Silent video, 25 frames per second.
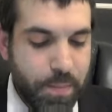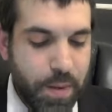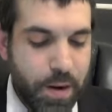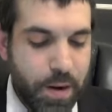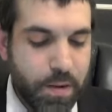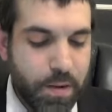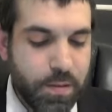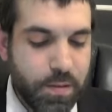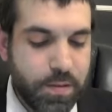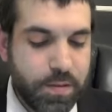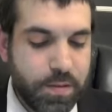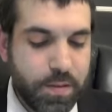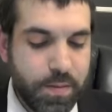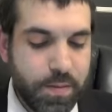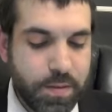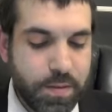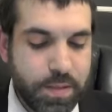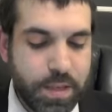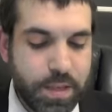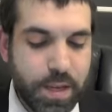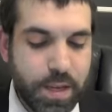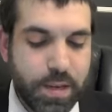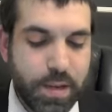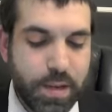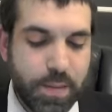Paro's servant
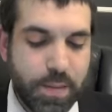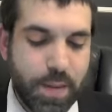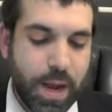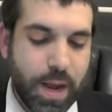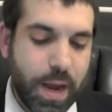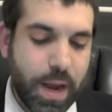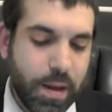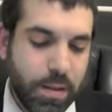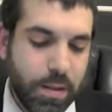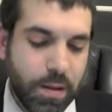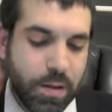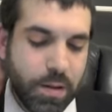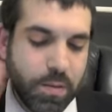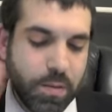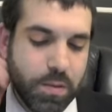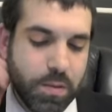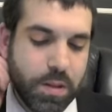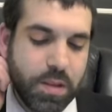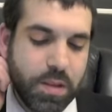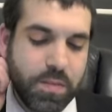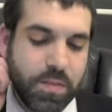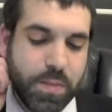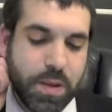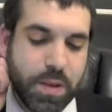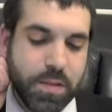said to him, "How long will
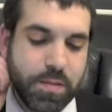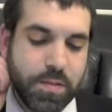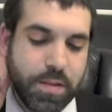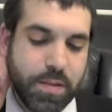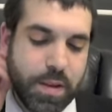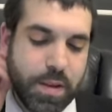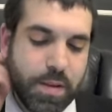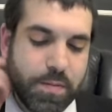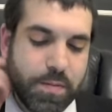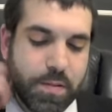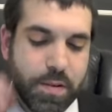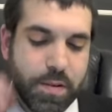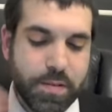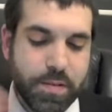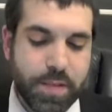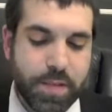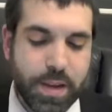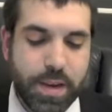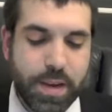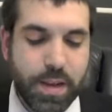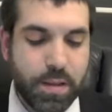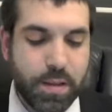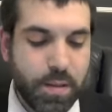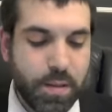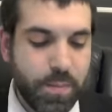this be a snare for us?
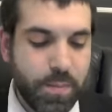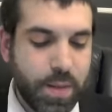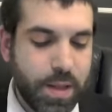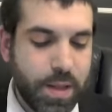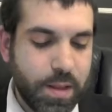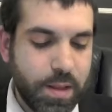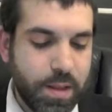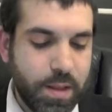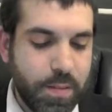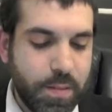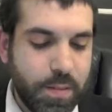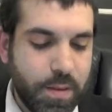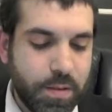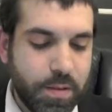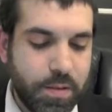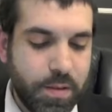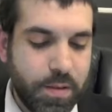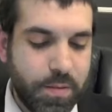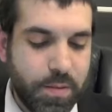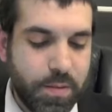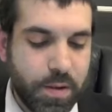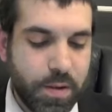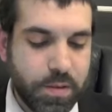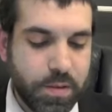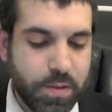Send out the men that they may
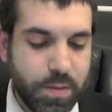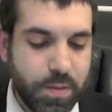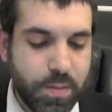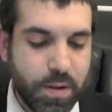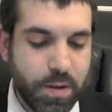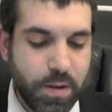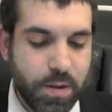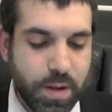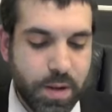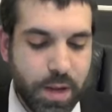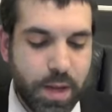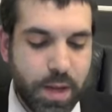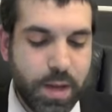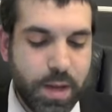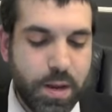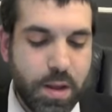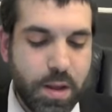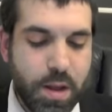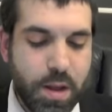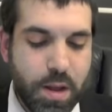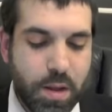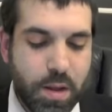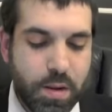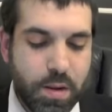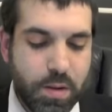serve Hashem their God."
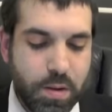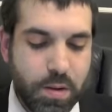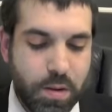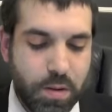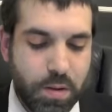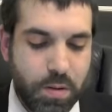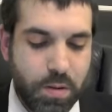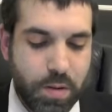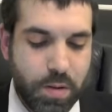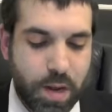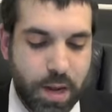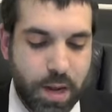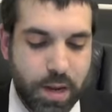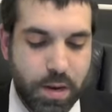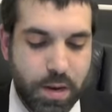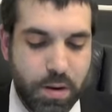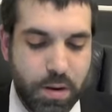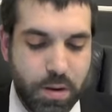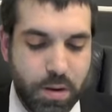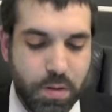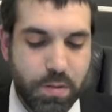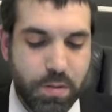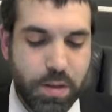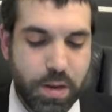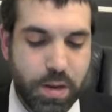Do you not
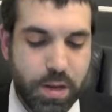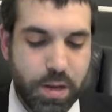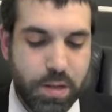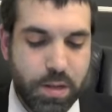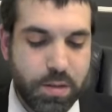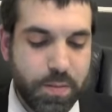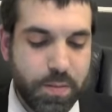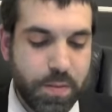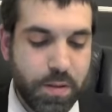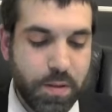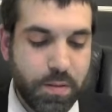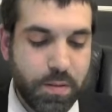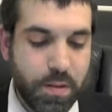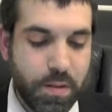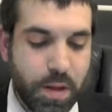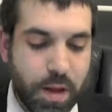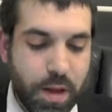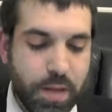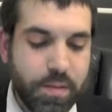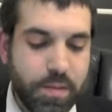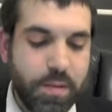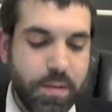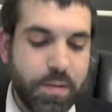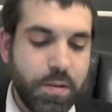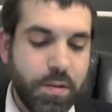know that Egypt is
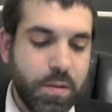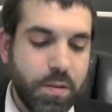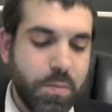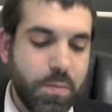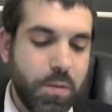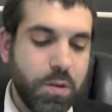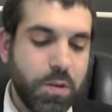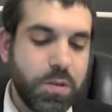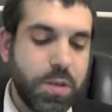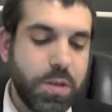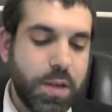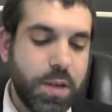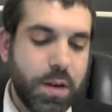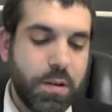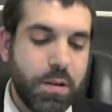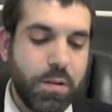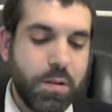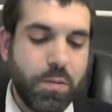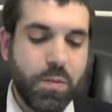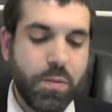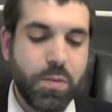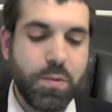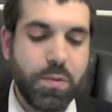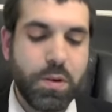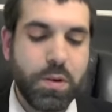lost? So Moshe and
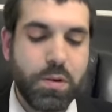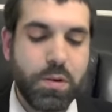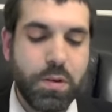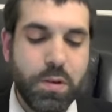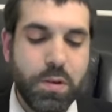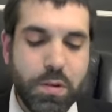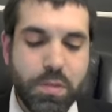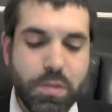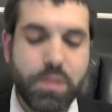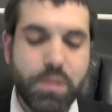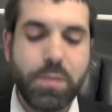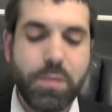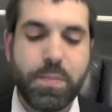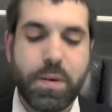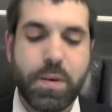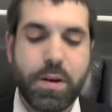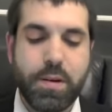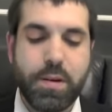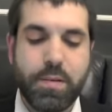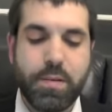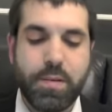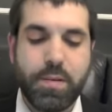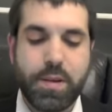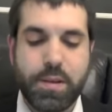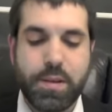Aaron were returned to
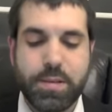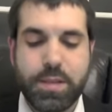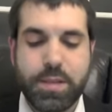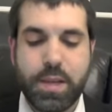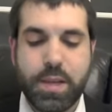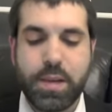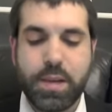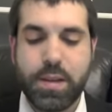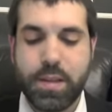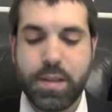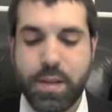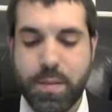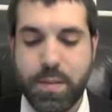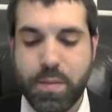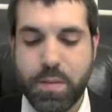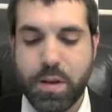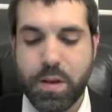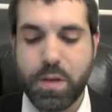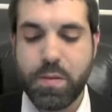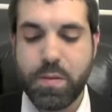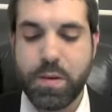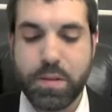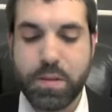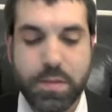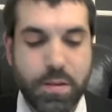Paro, and he said to them,
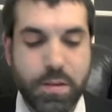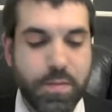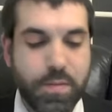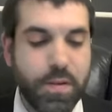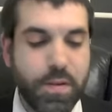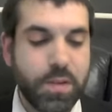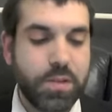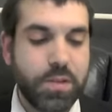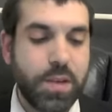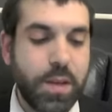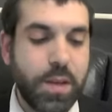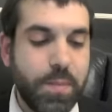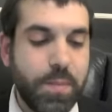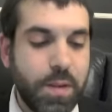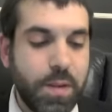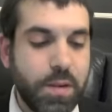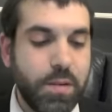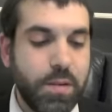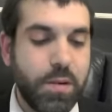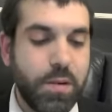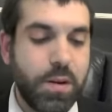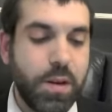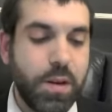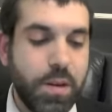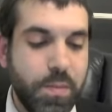Go and serve Hashem. And
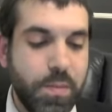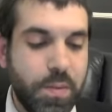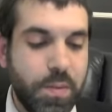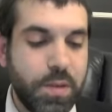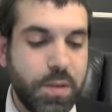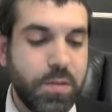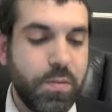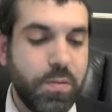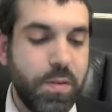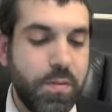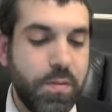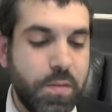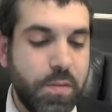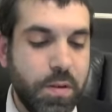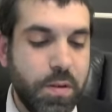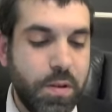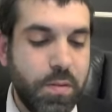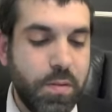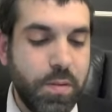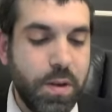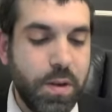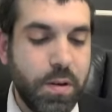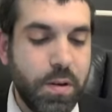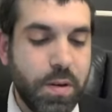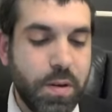turning to page
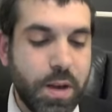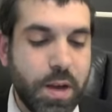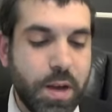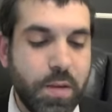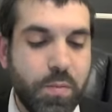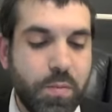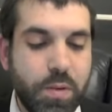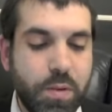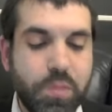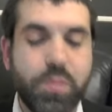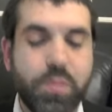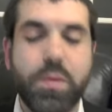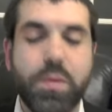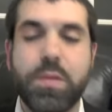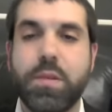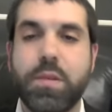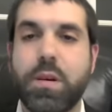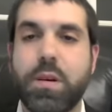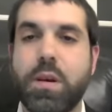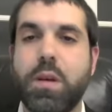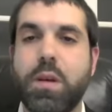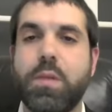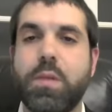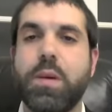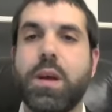343, your God, which ones
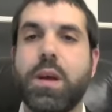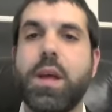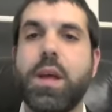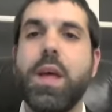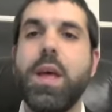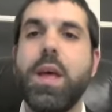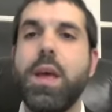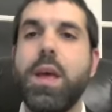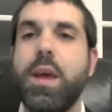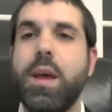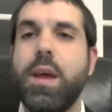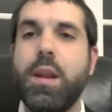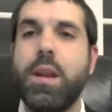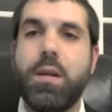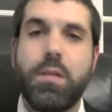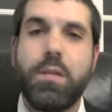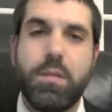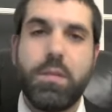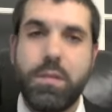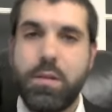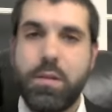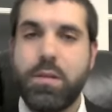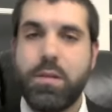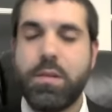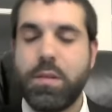are going? And
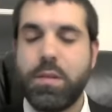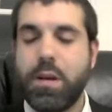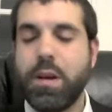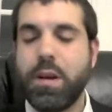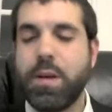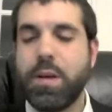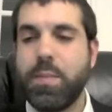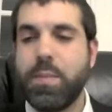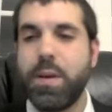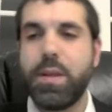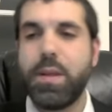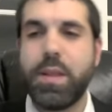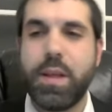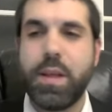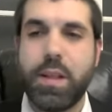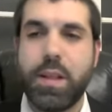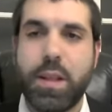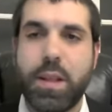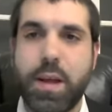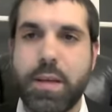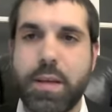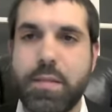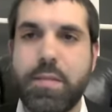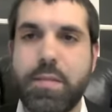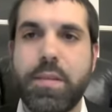I'll talk about that
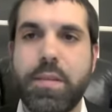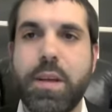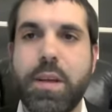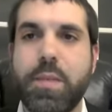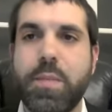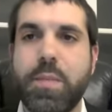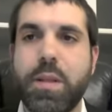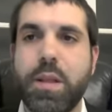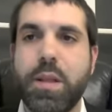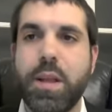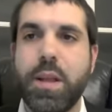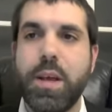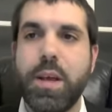last statement